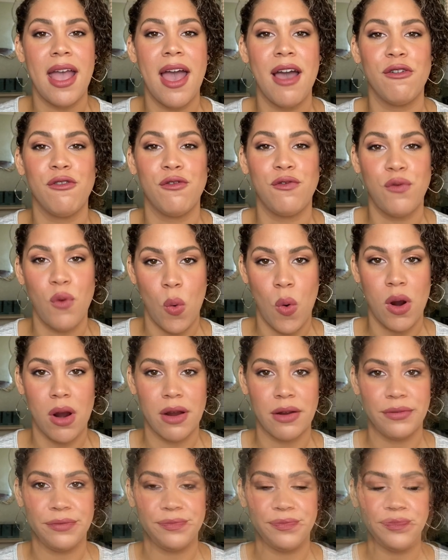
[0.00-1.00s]
at
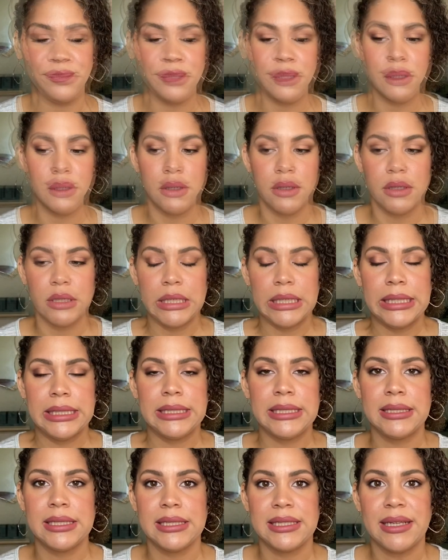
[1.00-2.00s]
4.
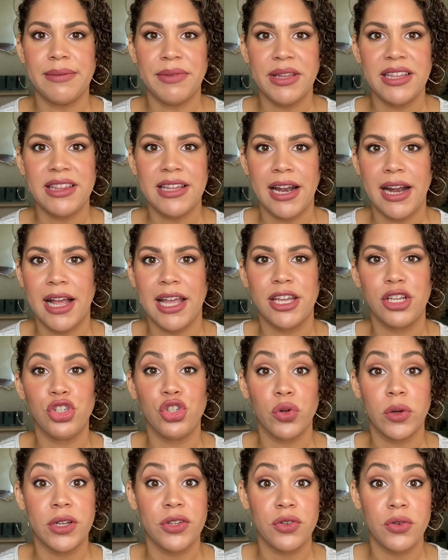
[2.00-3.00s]
This is something that I
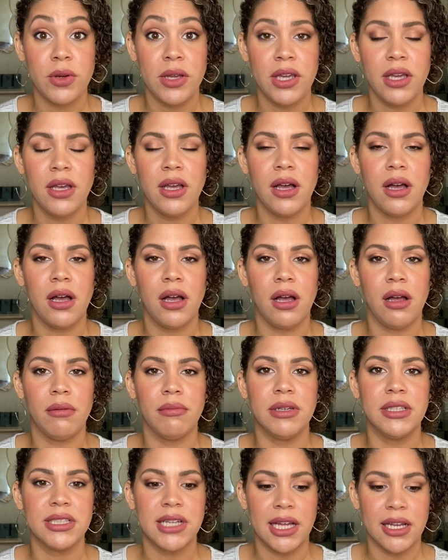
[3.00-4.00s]
enjoy doing.
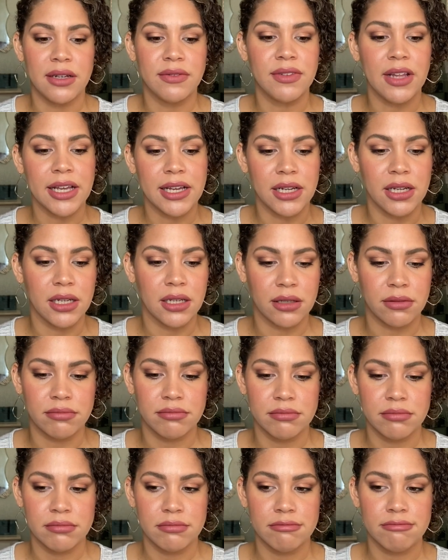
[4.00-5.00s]
It's kind of like a
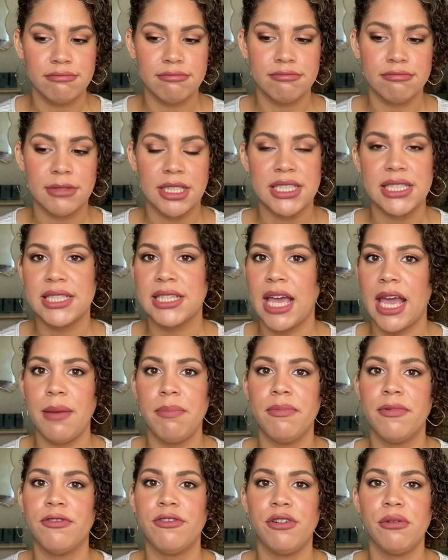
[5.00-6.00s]

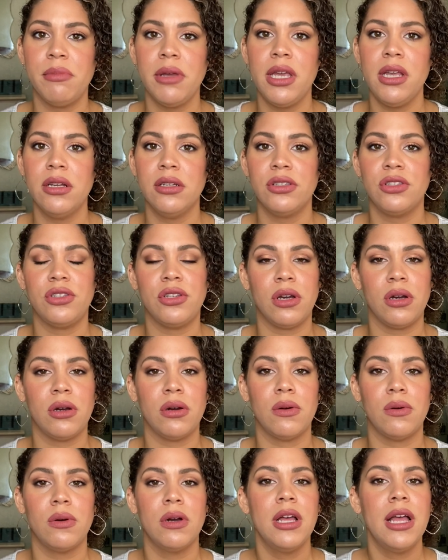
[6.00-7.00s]
escape for me,
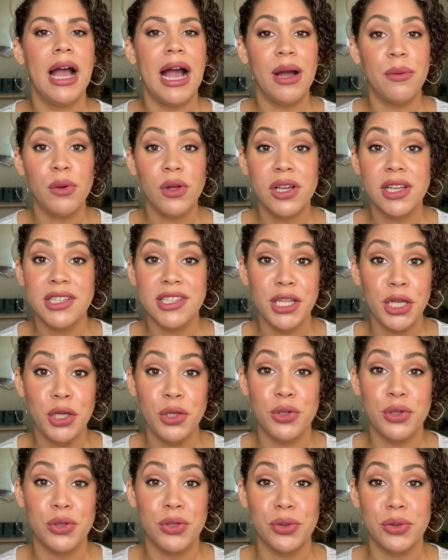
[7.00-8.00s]
so I will
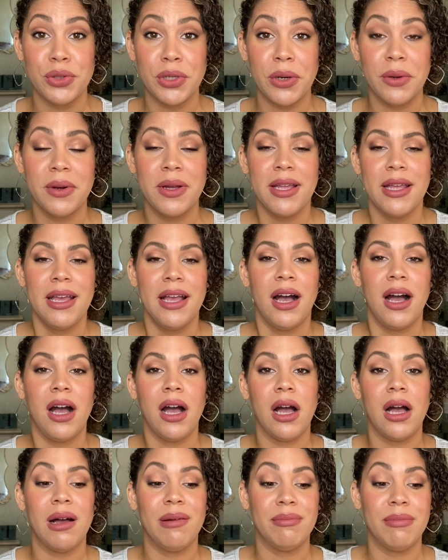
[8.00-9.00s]
continue to do so.
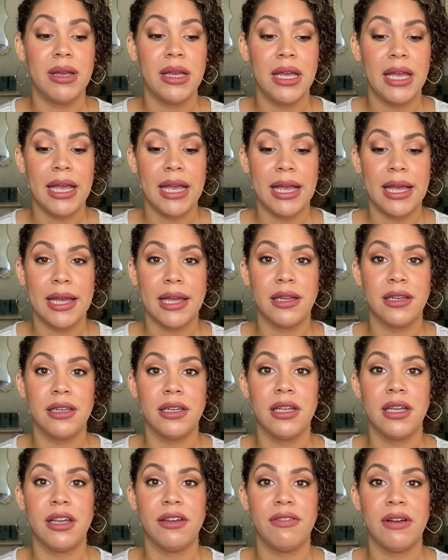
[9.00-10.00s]

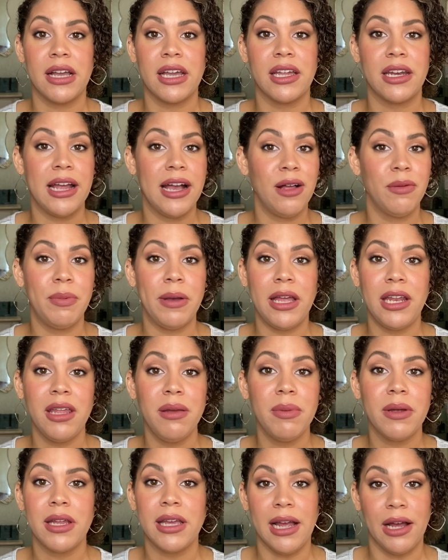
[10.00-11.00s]
And if I could help
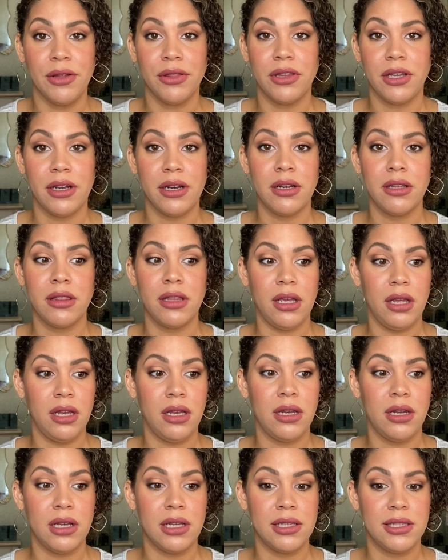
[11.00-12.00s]
anybody out there,
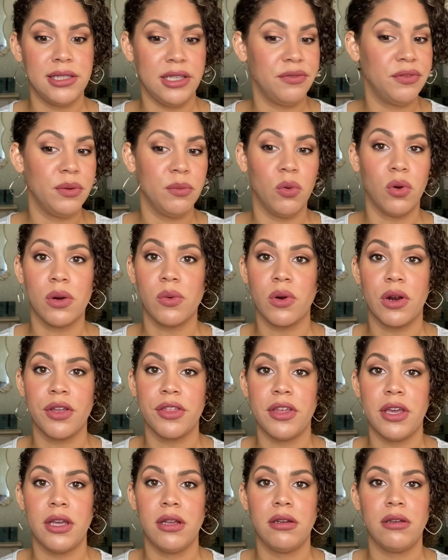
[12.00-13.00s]
then it's even more
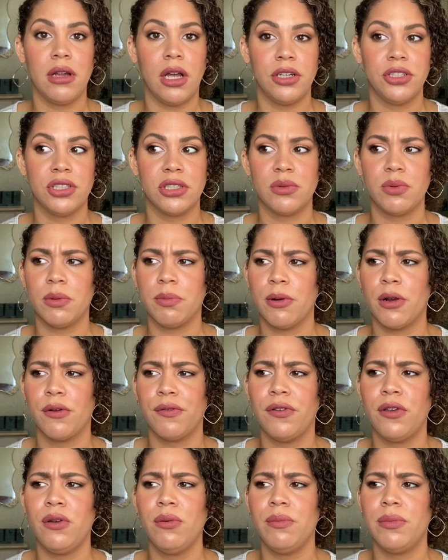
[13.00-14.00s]
worth it. Not just with
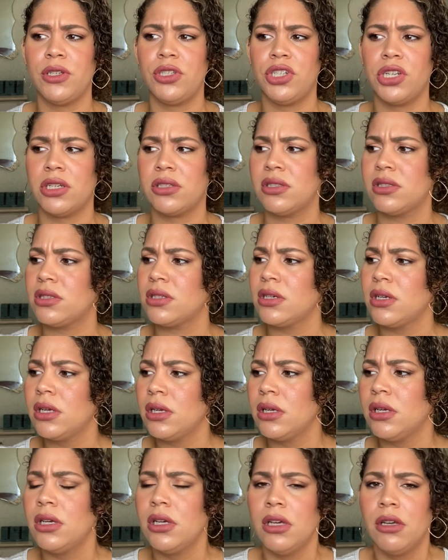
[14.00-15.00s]
perfume, but just
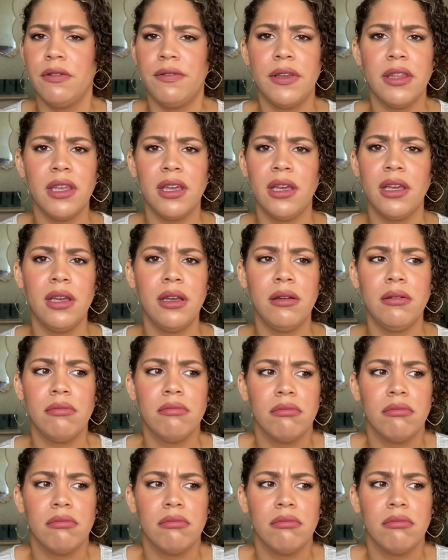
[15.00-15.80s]
feeling